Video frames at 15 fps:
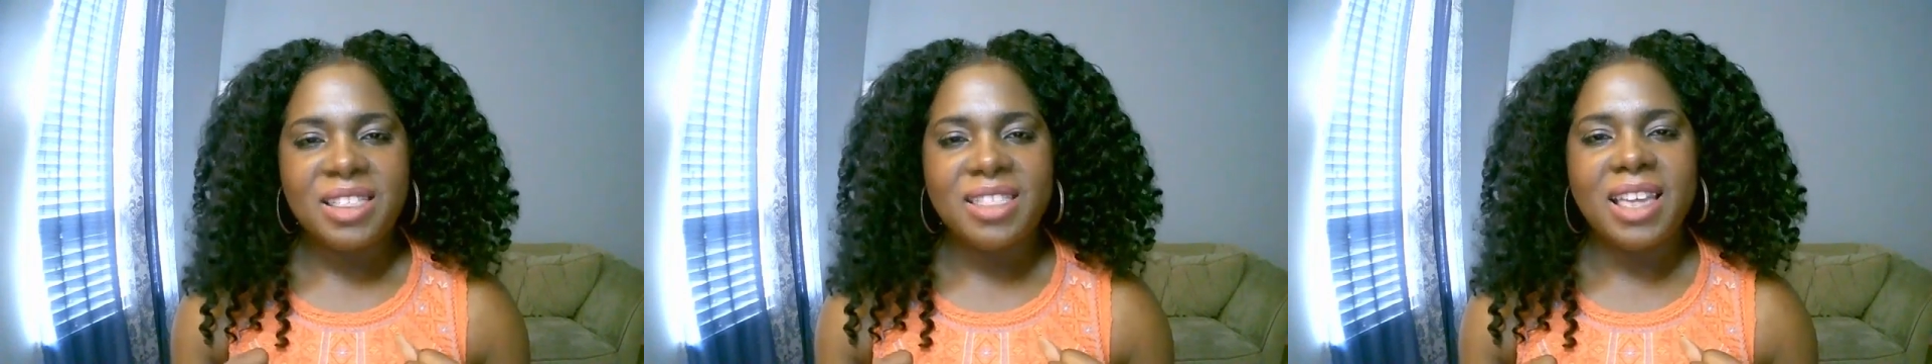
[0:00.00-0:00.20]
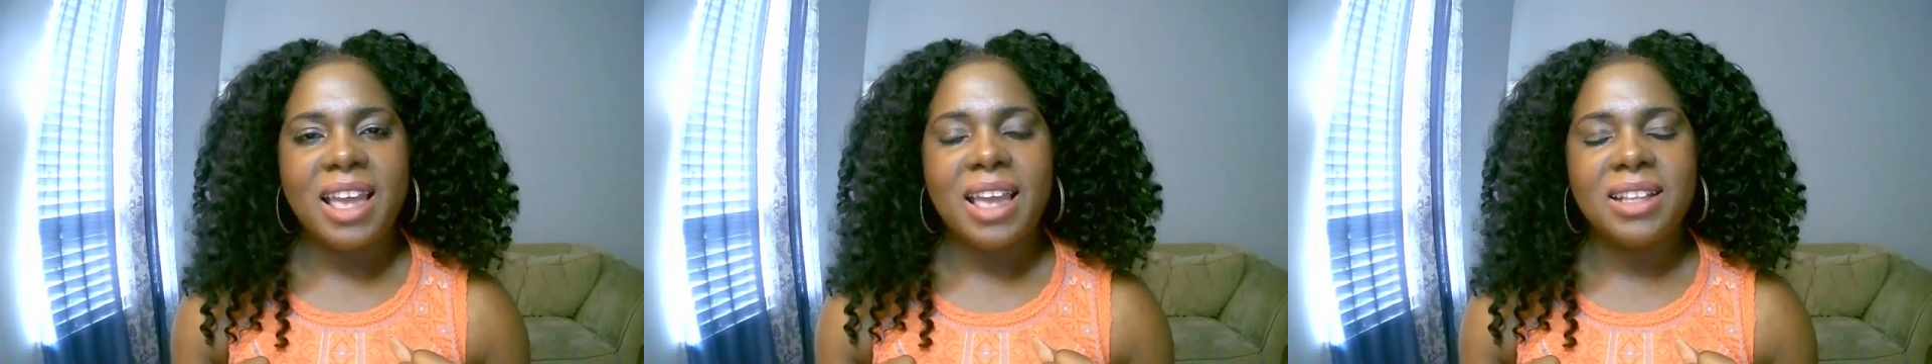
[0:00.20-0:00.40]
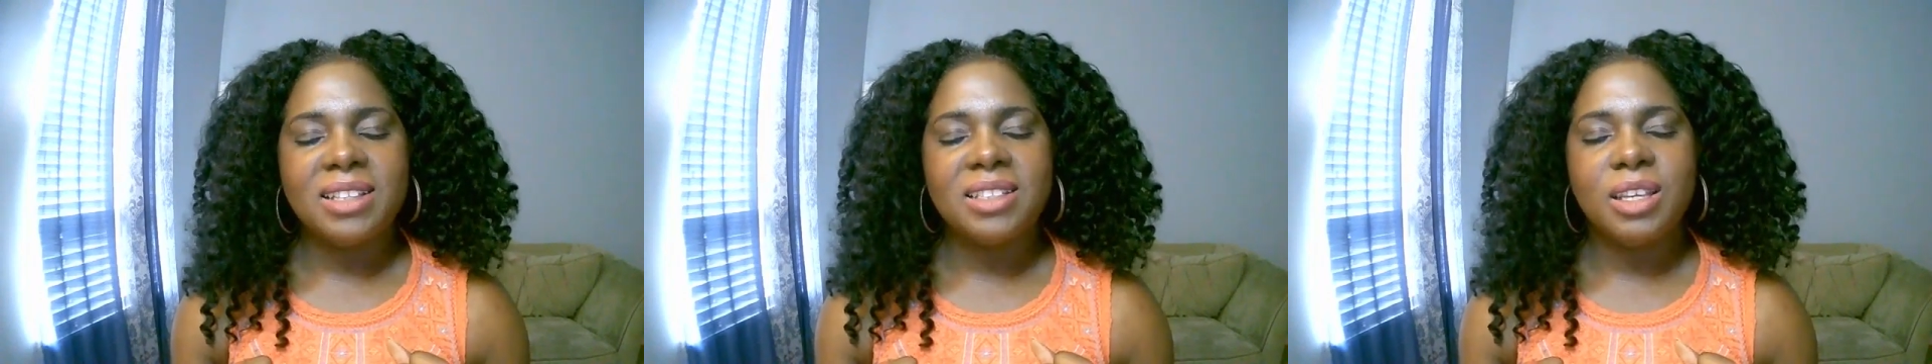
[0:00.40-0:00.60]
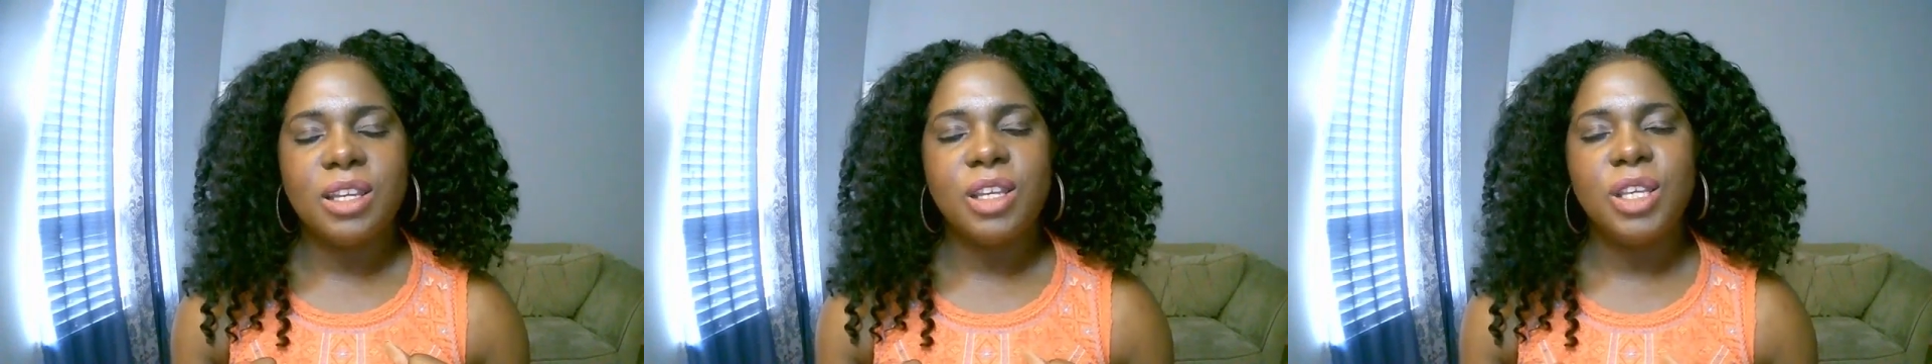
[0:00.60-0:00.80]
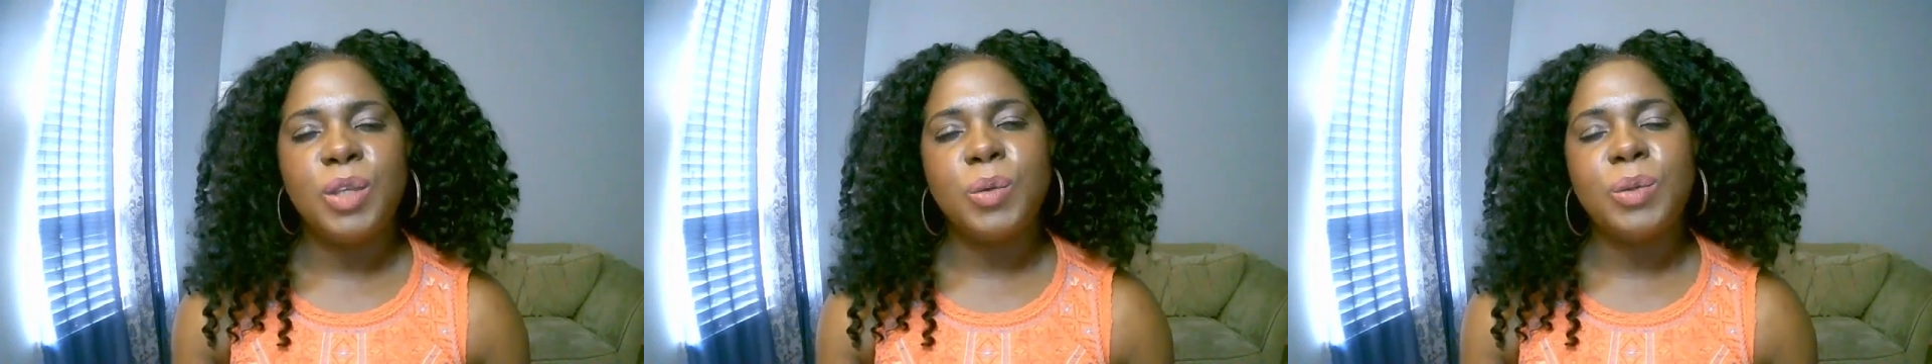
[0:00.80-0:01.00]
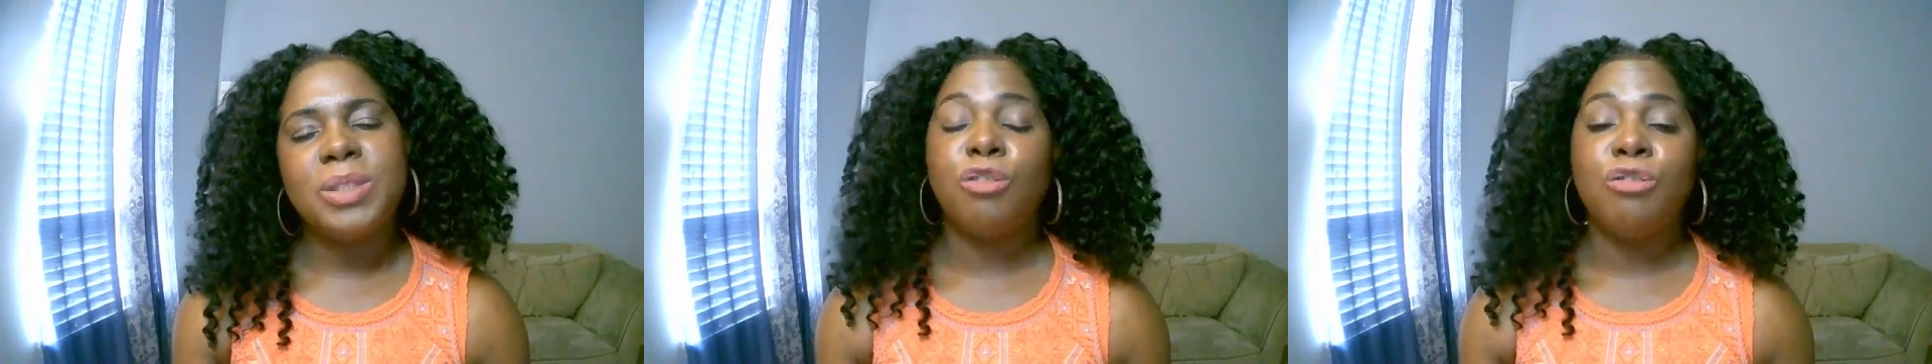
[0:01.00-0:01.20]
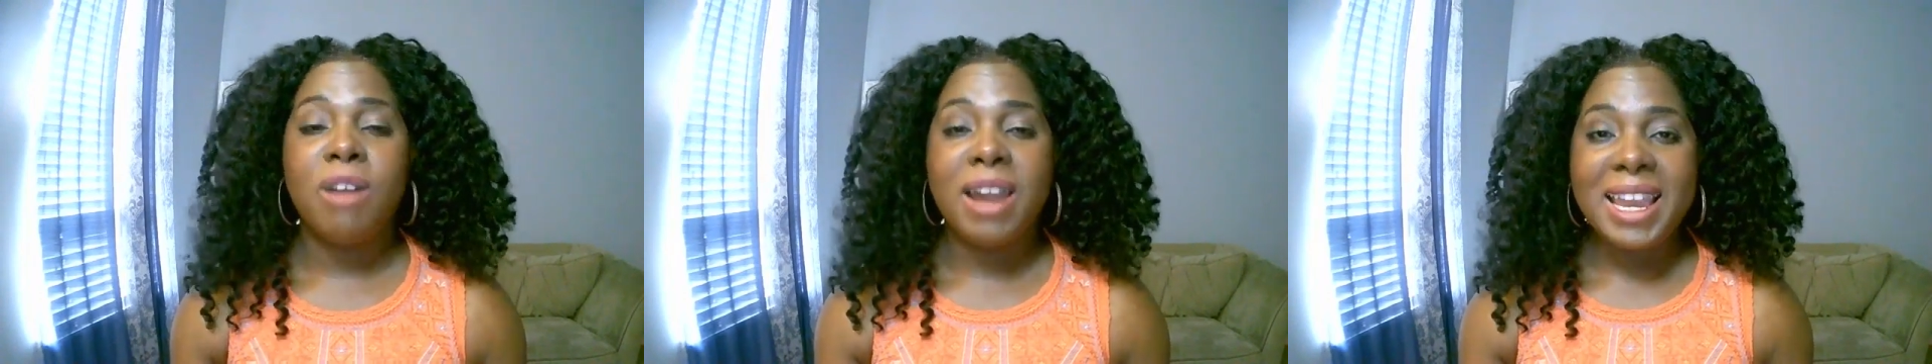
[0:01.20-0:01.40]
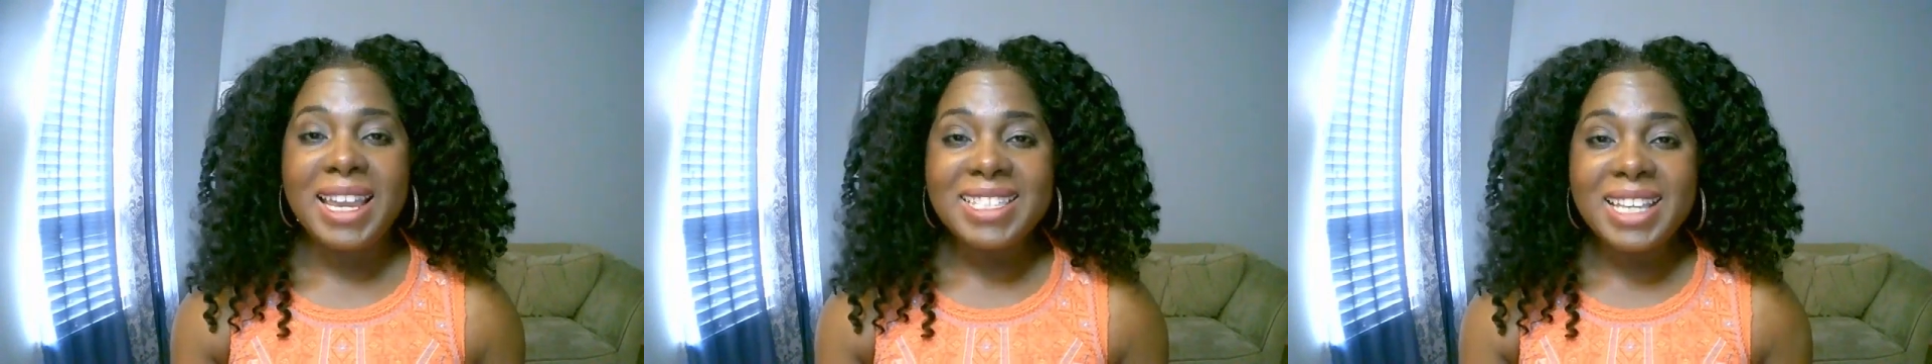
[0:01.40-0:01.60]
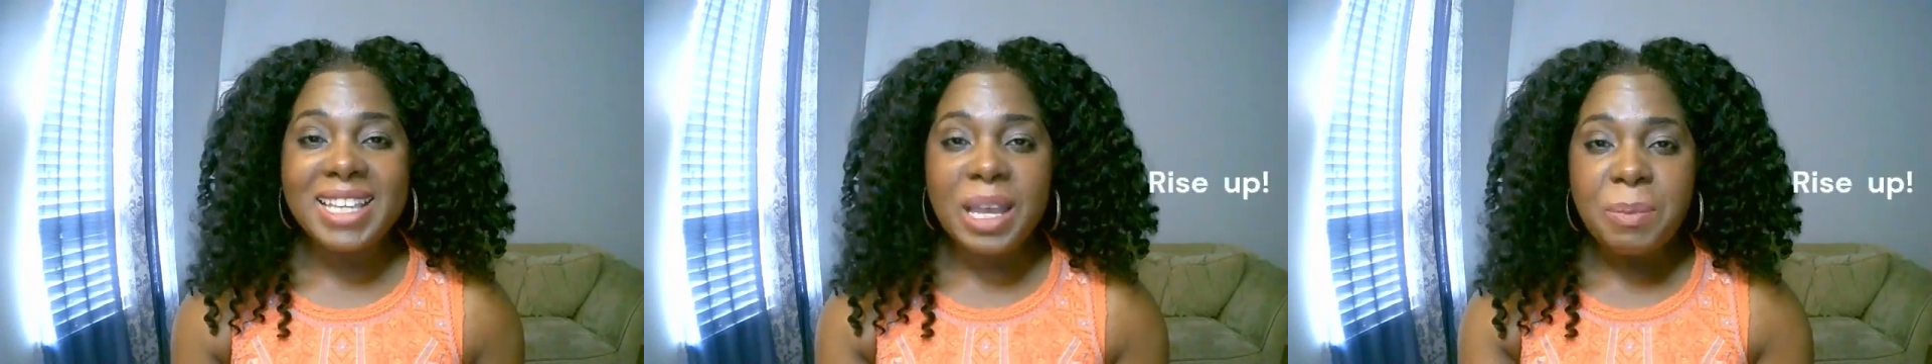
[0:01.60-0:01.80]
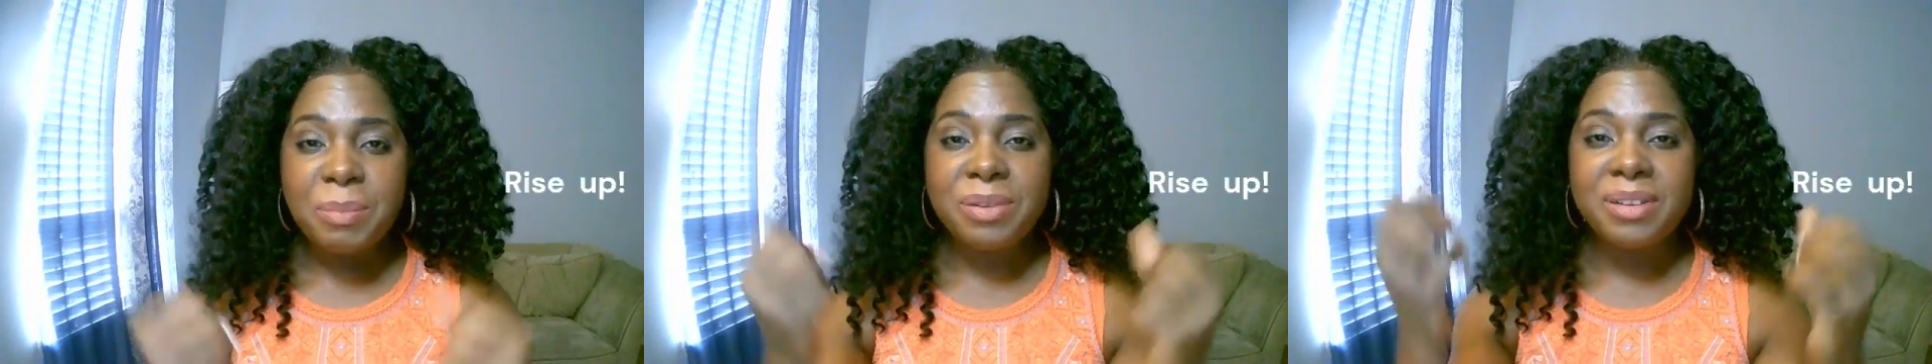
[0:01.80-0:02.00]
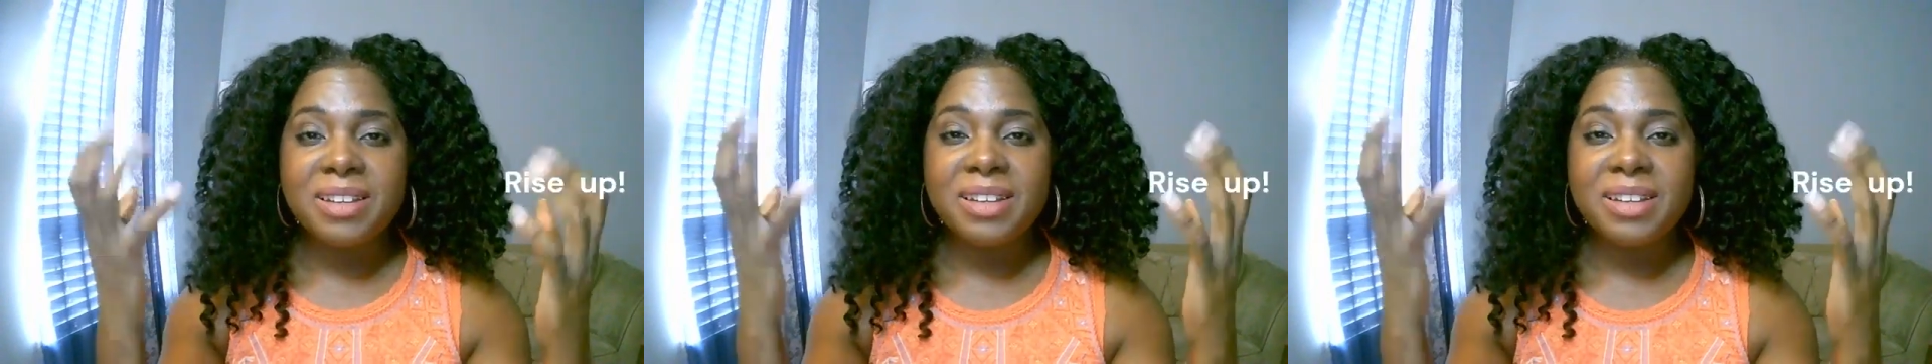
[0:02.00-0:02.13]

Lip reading: that you rise up,